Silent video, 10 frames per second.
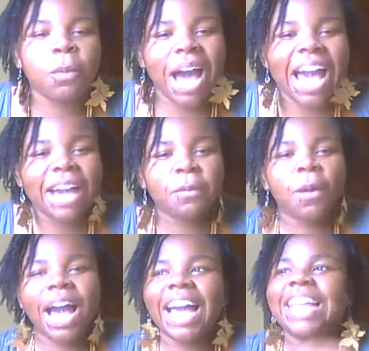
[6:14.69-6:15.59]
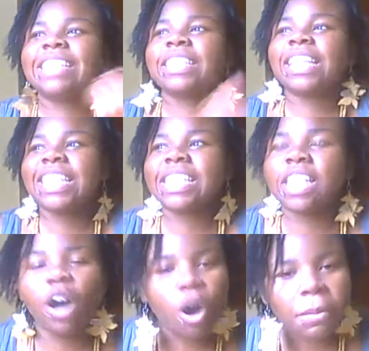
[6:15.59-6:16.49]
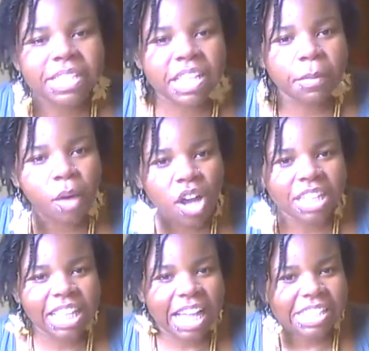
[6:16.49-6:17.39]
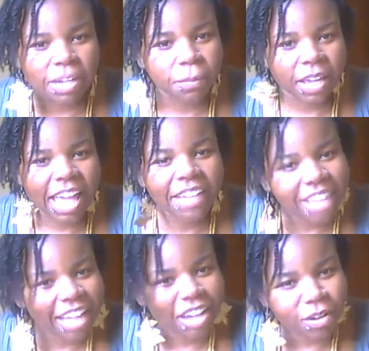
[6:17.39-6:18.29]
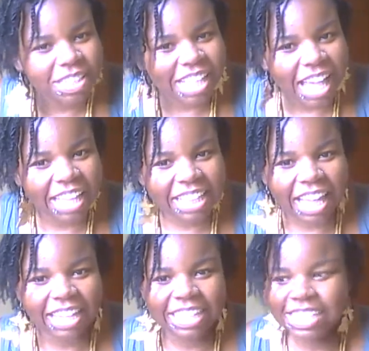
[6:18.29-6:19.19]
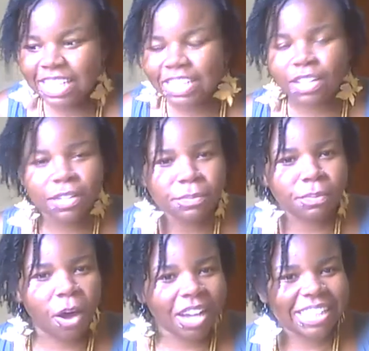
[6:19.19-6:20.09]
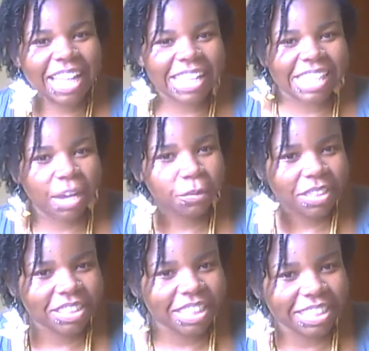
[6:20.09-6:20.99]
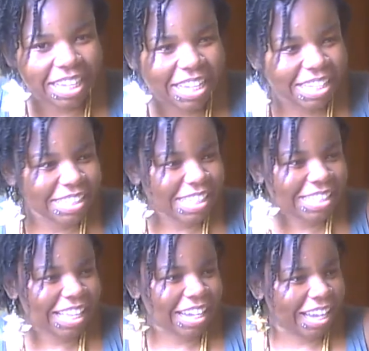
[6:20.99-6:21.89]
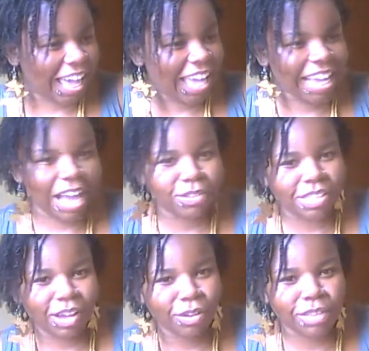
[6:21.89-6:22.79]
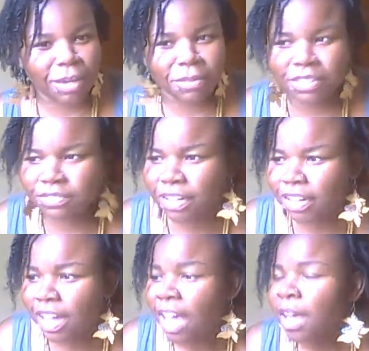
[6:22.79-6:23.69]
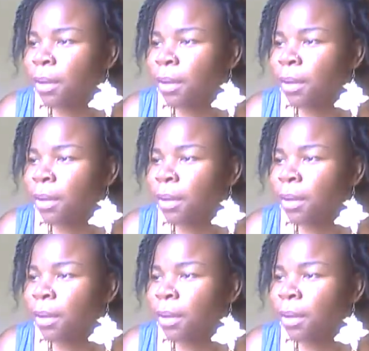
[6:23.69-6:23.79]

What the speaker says: Why is Alicia always in a parking lot somewhere? Have y'all noticed that? Like, is a parking lot like what she does? That's like her hangout zone. Like, what the fuck?